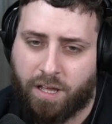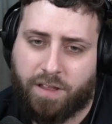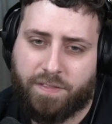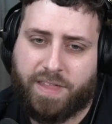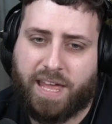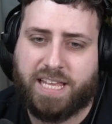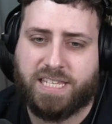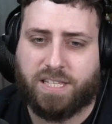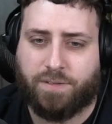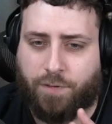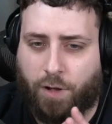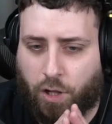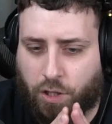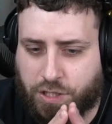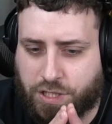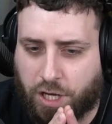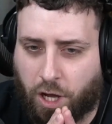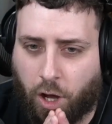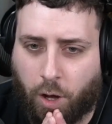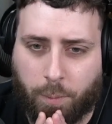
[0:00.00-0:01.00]
There's the
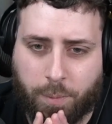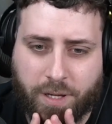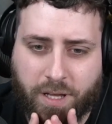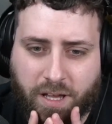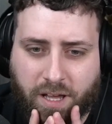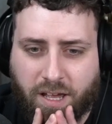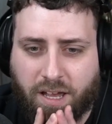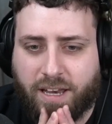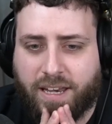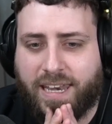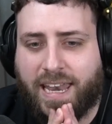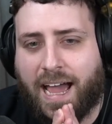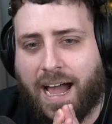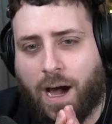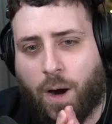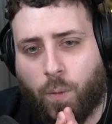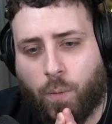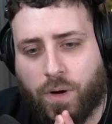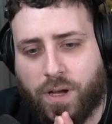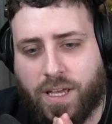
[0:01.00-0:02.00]
Voltorb.
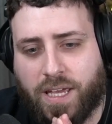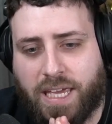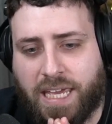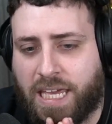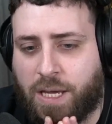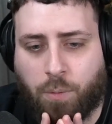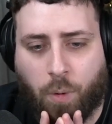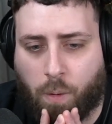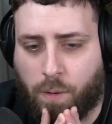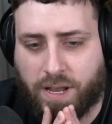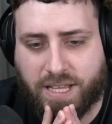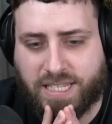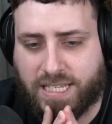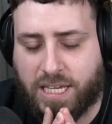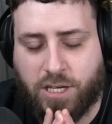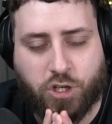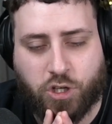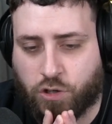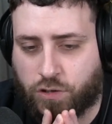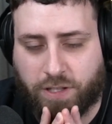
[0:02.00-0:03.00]
Now, he
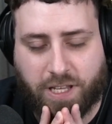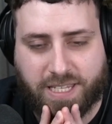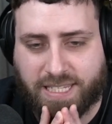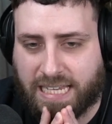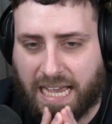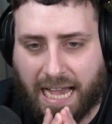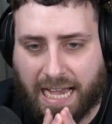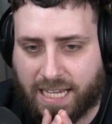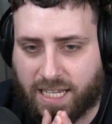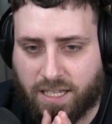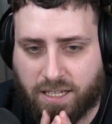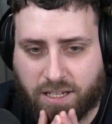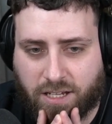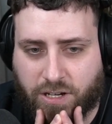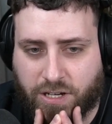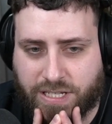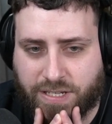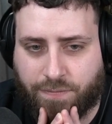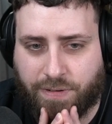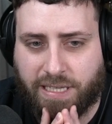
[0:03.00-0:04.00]
shouldn't attack,
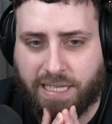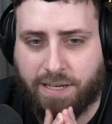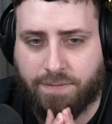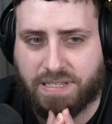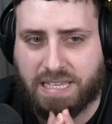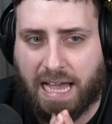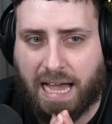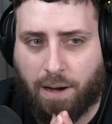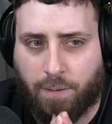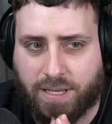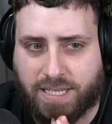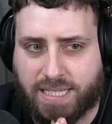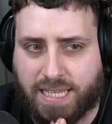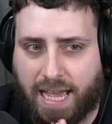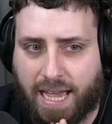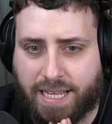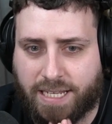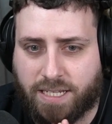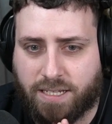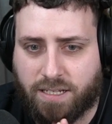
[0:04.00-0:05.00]
because if he leaves that out, it's
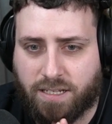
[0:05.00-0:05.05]
dead.